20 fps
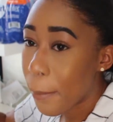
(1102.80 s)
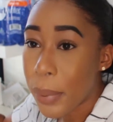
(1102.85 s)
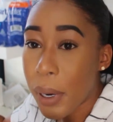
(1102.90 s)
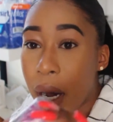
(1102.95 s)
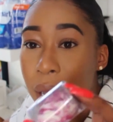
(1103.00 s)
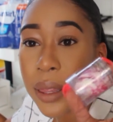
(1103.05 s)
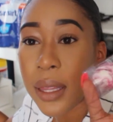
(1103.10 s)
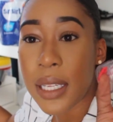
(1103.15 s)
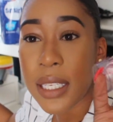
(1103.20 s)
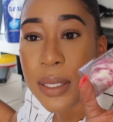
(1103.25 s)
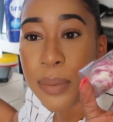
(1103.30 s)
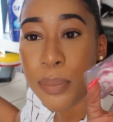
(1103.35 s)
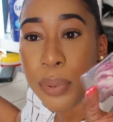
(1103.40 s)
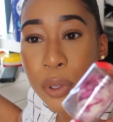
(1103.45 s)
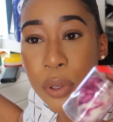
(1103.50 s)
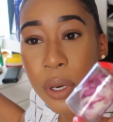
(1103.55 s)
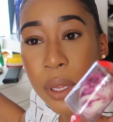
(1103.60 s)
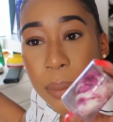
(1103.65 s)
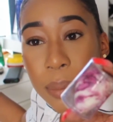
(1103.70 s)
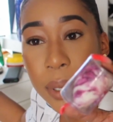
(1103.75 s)
bought this
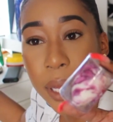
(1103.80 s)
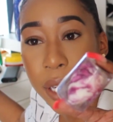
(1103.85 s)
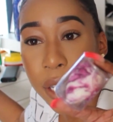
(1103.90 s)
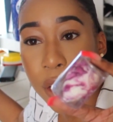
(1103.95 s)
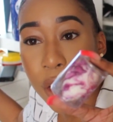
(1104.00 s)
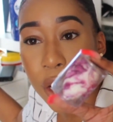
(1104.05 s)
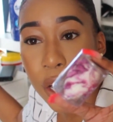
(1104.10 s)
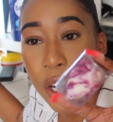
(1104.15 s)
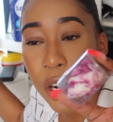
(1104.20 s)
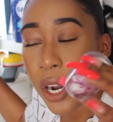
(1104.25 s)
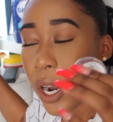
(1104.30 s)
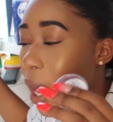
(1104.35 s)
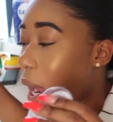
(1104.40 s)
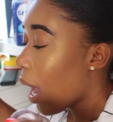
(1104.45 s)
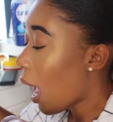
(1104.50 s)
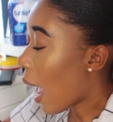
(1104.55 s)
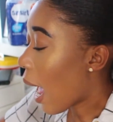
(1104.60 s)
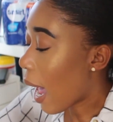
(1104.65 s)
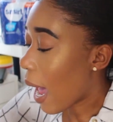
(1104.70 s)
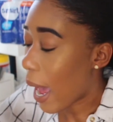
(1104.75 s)
beauty blender
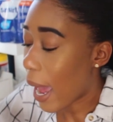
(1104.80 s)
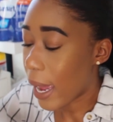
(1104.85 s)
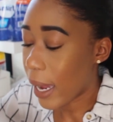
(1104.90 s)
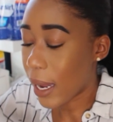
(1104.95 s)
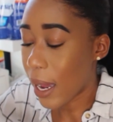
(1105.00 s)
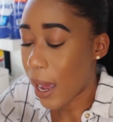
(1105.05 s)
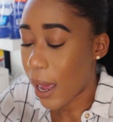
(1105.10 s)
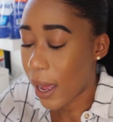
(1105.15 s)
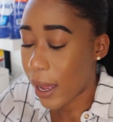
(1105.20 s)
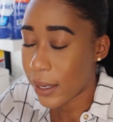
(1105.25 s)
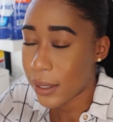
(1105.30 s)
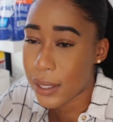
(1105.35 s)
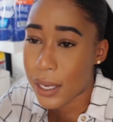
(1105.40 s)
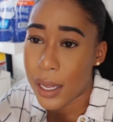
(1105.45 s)
I got